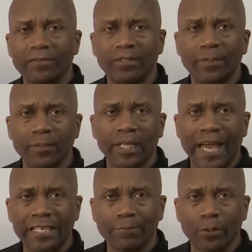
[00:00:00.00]
tip of the
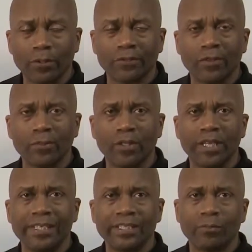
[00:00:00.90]
iceberg of some of the
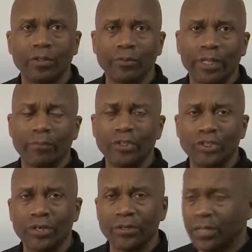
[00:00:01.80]
things that we
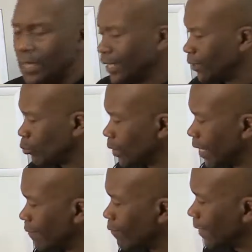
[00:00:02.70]
share through that
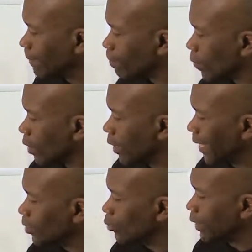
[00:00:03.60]
event. The
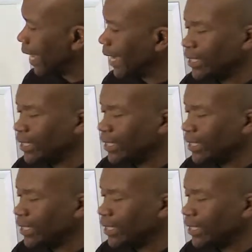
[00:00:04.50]
next one, A,